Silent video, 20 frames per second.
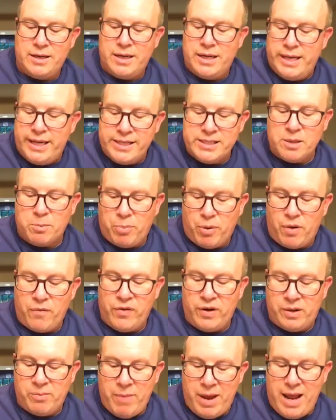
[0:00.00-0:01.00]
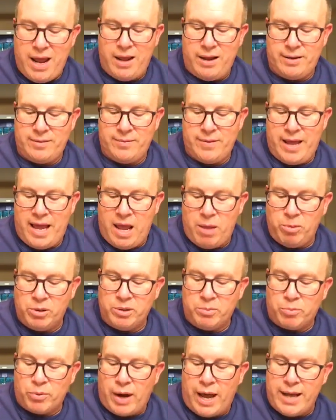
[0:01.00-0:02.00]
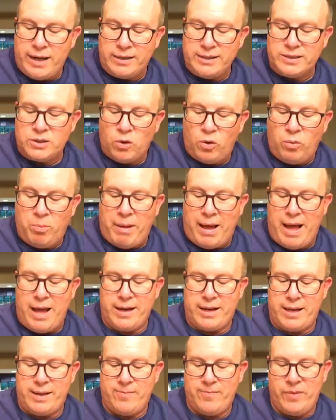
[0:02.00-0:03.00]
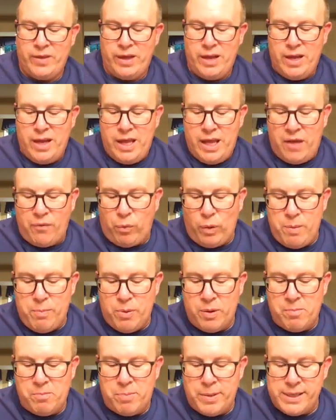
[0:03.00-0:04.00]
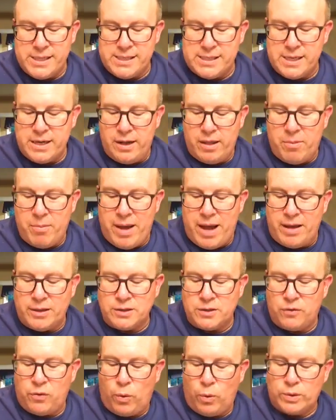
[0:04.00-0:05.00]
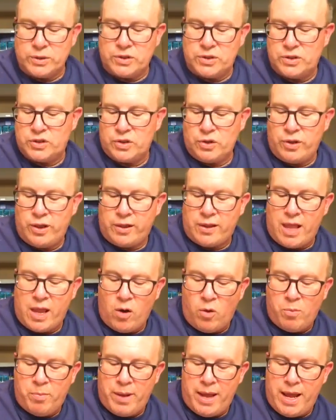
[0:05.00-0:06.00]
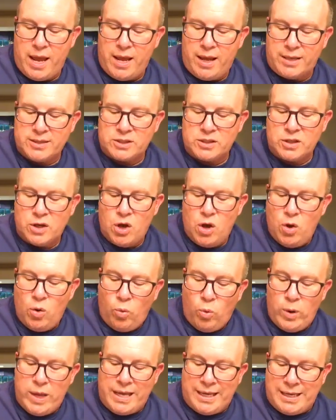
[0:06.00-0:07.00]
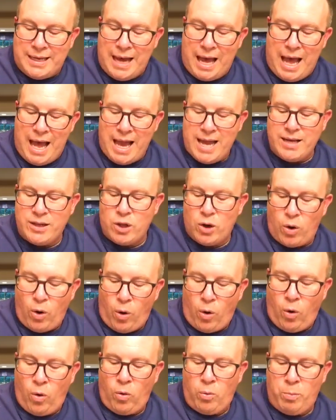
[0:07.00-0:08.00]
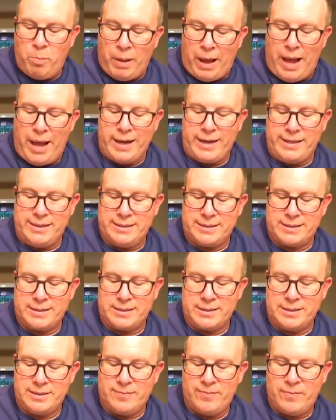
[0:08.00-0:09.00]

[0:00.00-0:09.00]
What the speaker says: he's a perfect man, able to bridle his whole body. If we put bits into the mouths of horses so that they obey us, we guide their whole bodies.